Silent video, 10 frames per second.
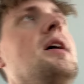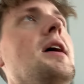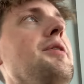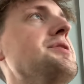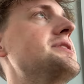
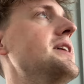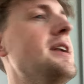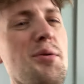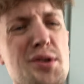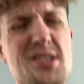I was saying
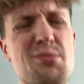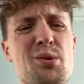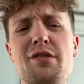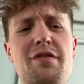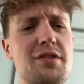I wasn't
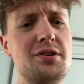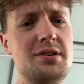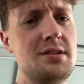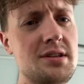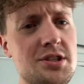really
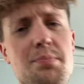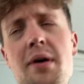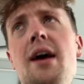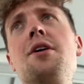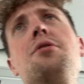feeling
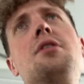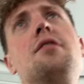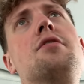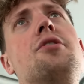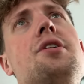Japan or
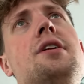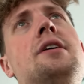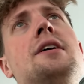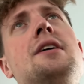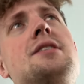whatever, and
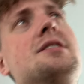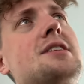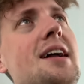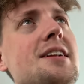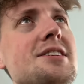just
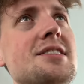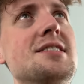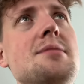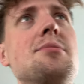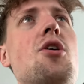kind of just
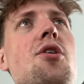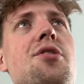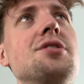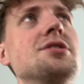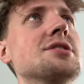seemed
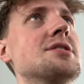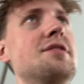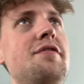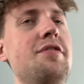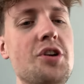hard to just
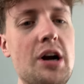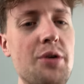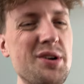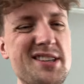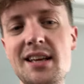figure out
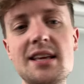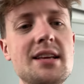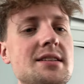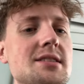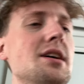what to
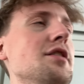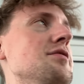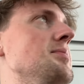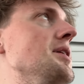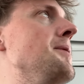eat and stuff.
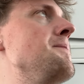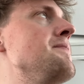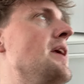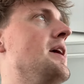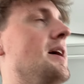But
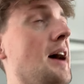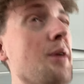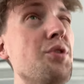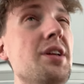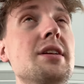I
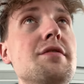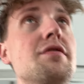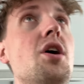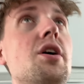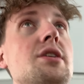really didn't
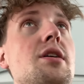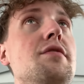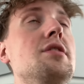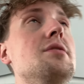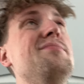vlog none
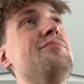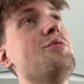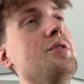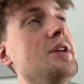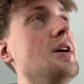of it.
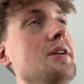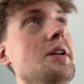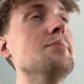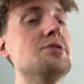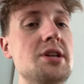We did on
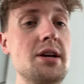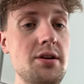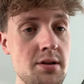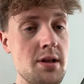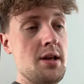Dub's
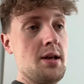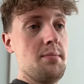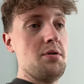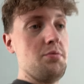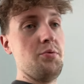channel, but we